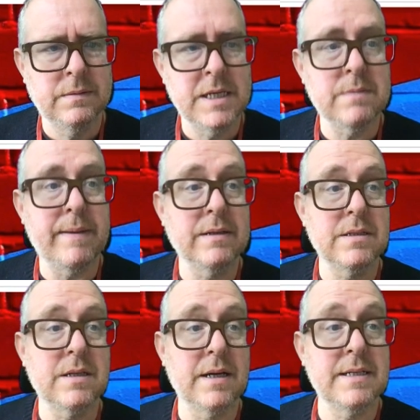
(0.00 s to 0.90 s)
Isabel
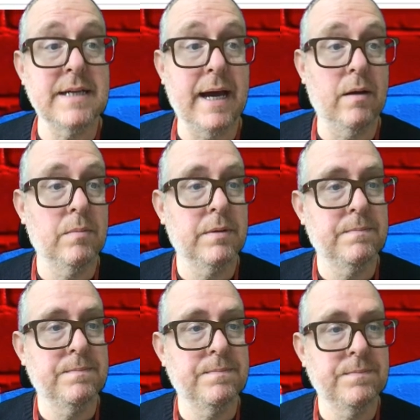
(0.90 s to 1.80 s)
decided to help.
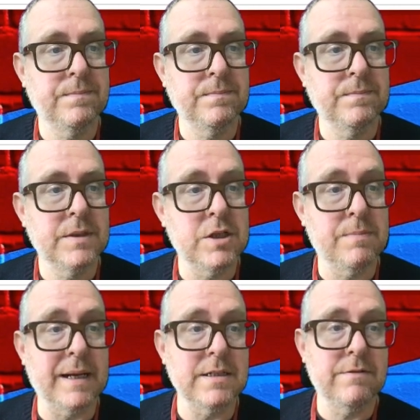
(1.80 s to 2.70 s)
She
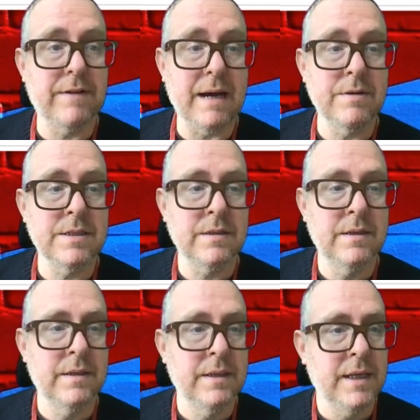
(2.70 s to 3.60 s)
planted flowers
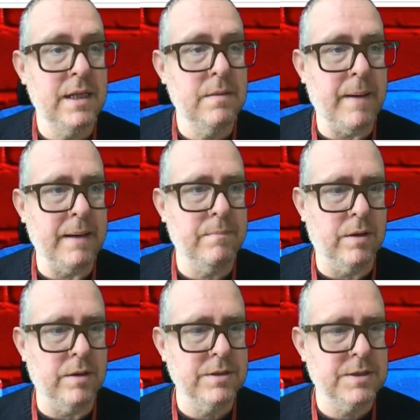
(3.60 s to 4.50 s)
in the paint
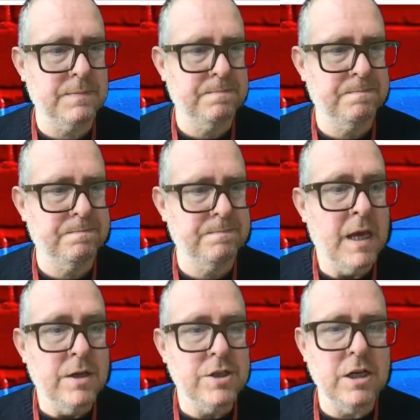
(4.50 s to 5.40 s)
pots.
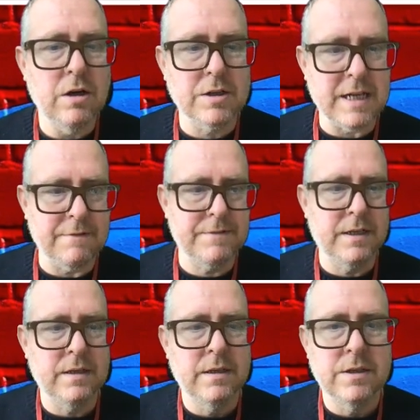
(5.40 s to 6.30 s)
She looked
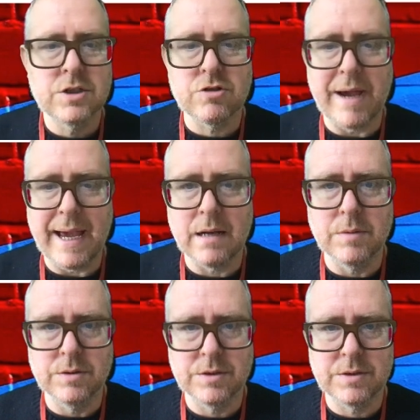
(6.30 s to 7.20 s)
after stray
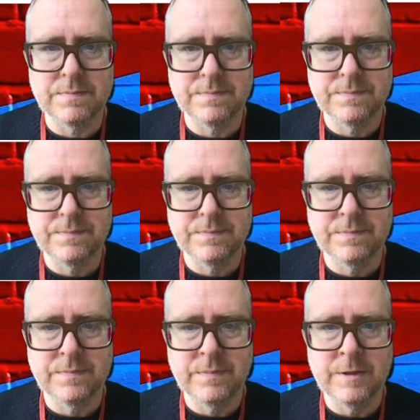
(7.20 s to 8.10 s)
animals.
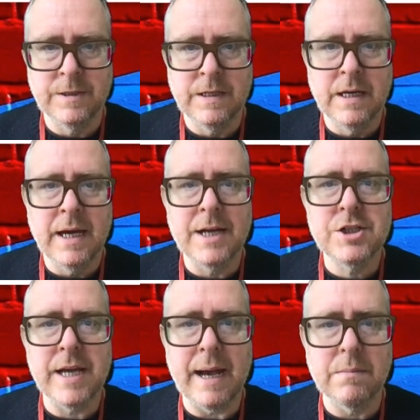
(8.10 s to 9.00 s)
And
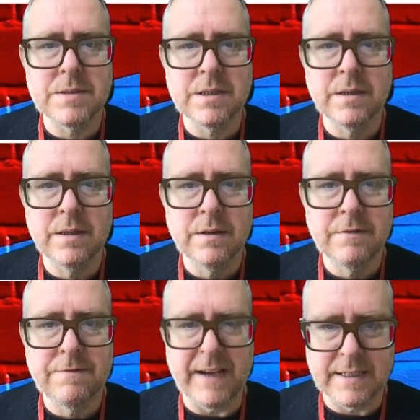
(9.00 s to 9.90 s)
she helped
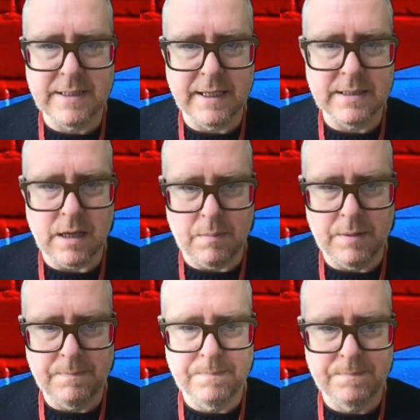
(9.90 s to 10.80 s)
fix things up.
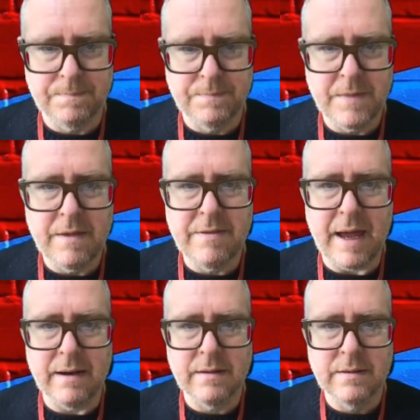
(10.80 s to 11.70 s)

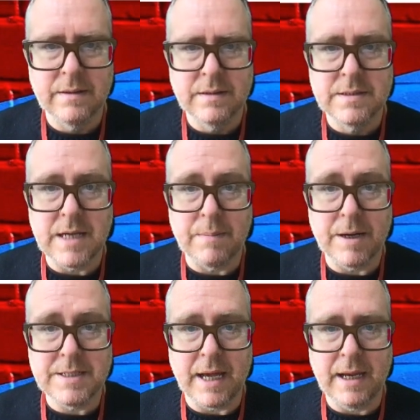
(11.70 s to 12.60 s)
Then, day
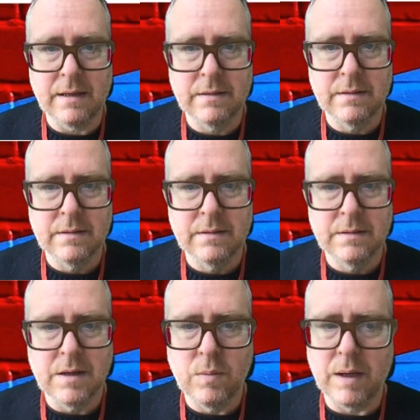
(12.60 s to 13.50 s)
by day,
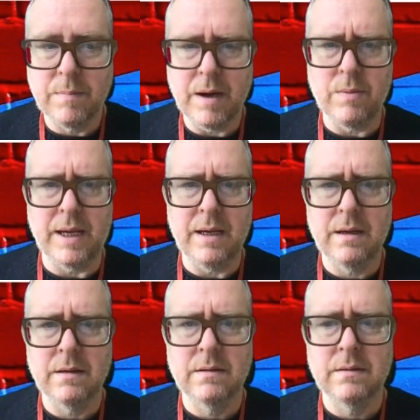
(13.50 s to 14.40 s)
week by
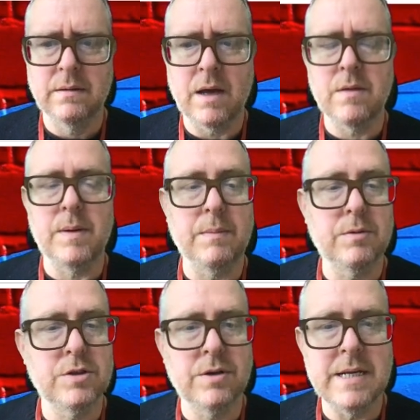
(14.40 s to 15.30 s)
week, other
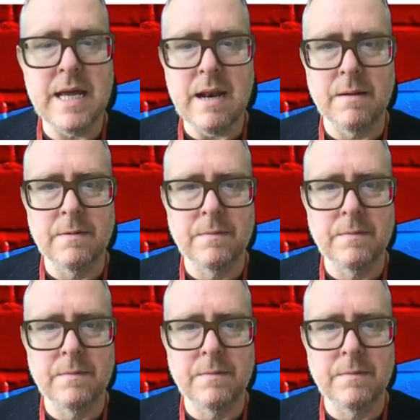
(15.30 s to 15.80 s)
people joined in.